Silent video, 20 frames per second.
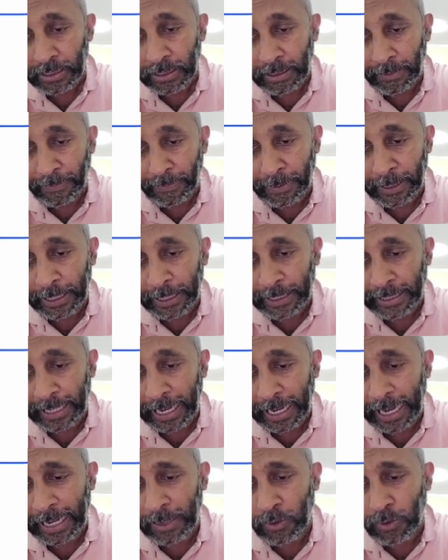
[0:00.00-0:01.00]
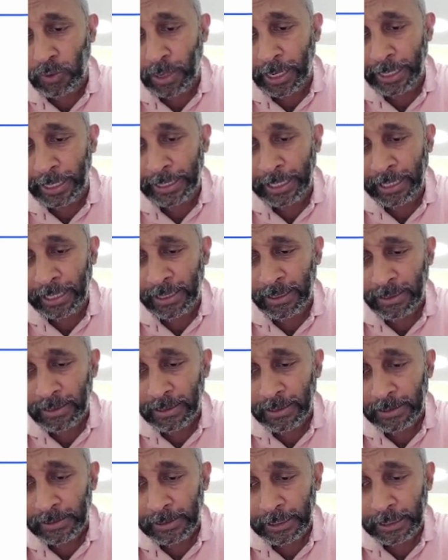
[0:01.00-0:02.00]
The parent acquiring
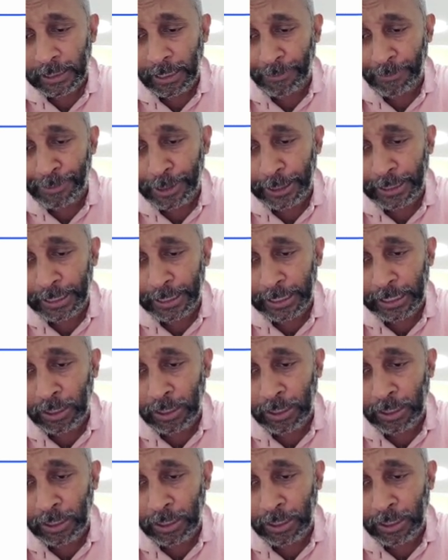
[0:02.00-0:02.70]
the subsidiary